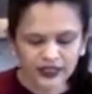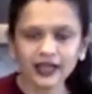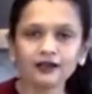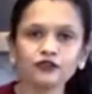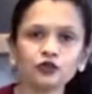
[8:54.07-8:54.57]

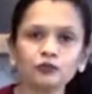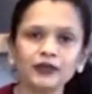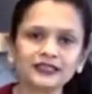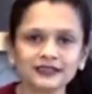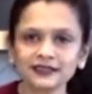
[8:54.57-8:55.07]
have to
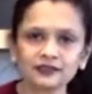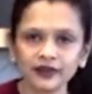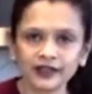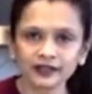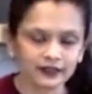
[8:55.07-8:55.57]
mix these
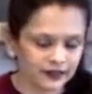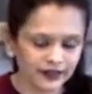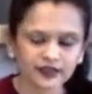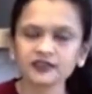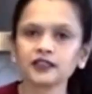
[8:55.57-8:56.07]
wet
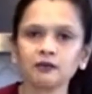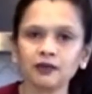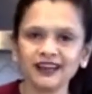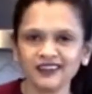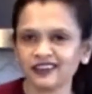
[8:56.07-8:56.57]
ingredients in a
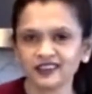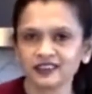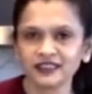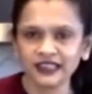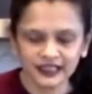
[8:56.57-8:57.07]
blender.
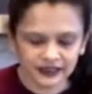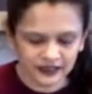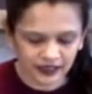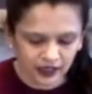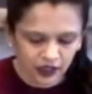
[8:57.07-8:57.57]
It's real
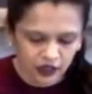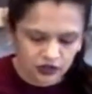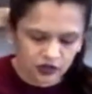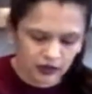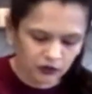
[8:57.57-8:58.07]
easy.
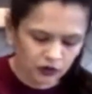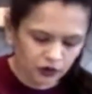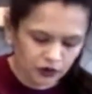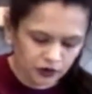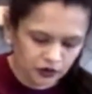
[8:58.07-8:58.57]
So I'm going
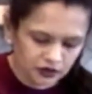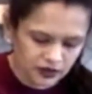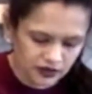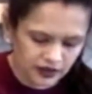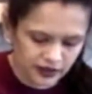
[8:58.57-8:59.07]
to
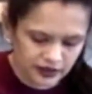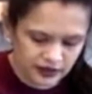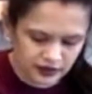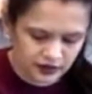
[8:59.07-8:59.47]
use this,